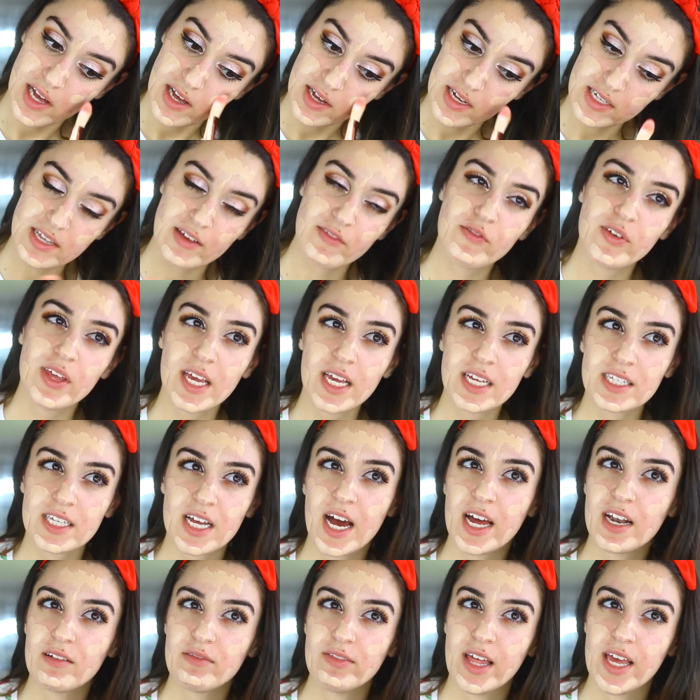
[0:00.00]
because I feel like it's
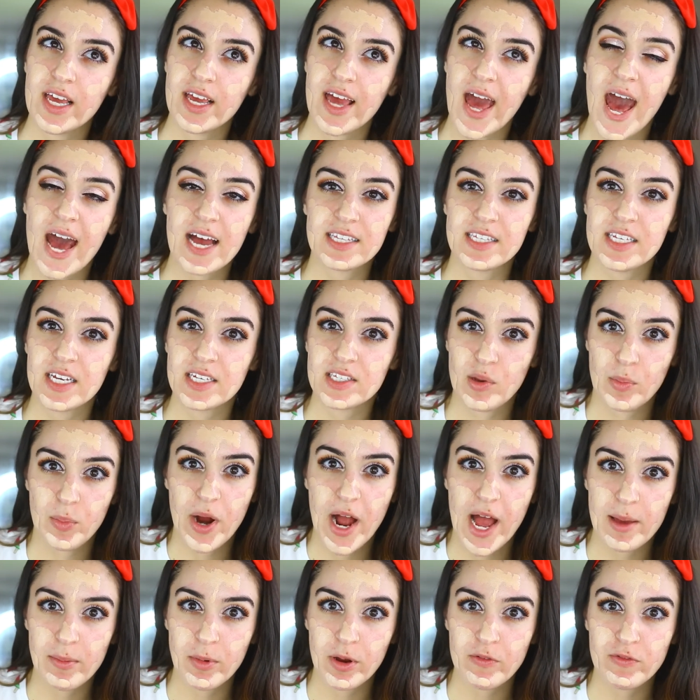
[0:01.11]
kind of like acting as a
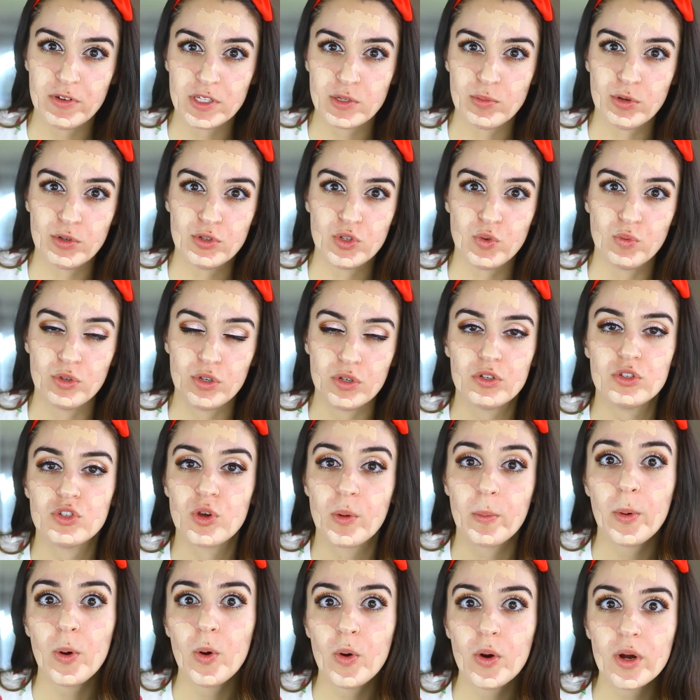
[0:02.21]
primer if it's supposed to reduce
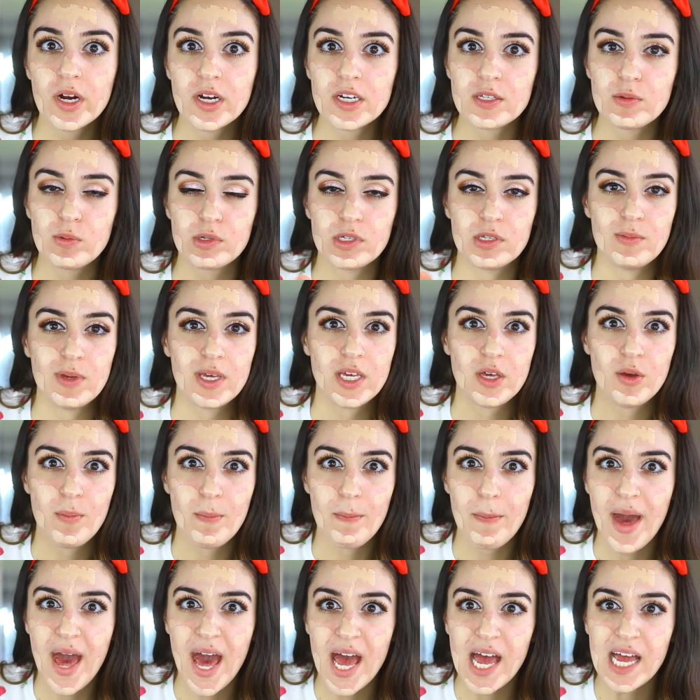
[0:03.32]
your pores, supposed to make you
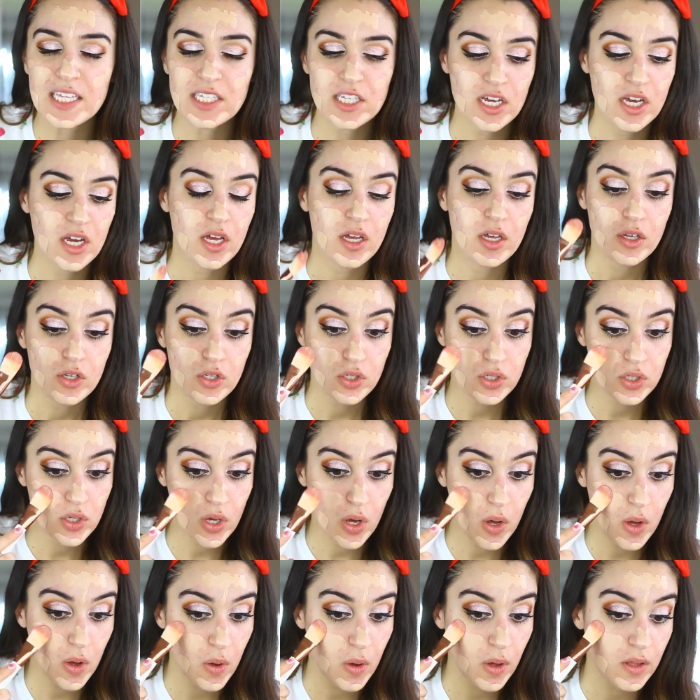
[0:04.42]
matte.
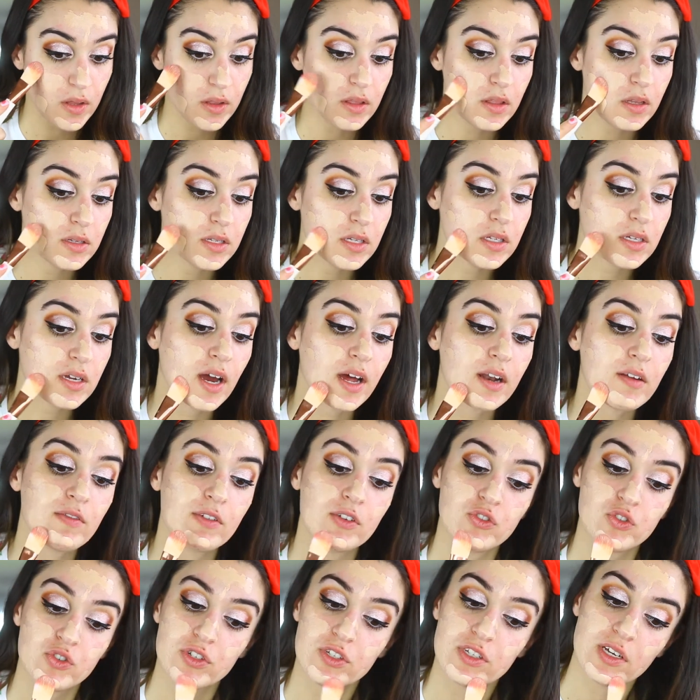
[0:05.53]
So this is kind of
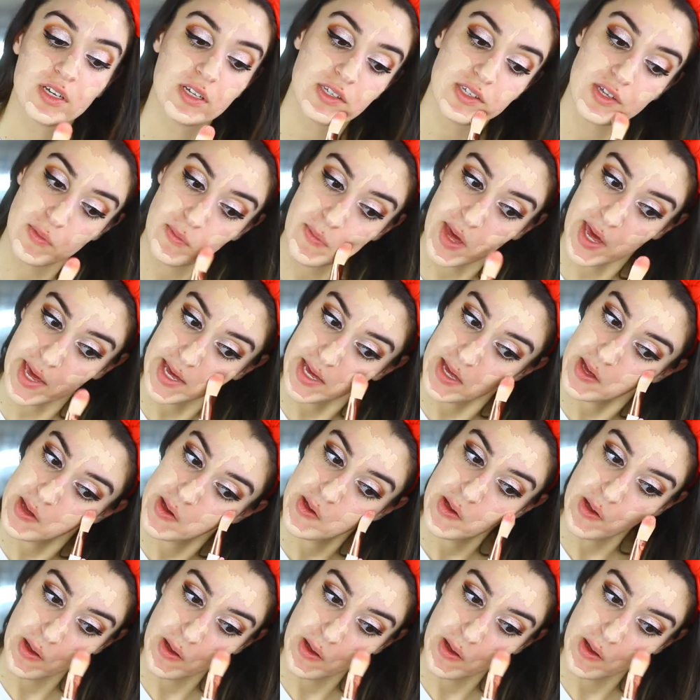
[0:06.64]
interesting to me.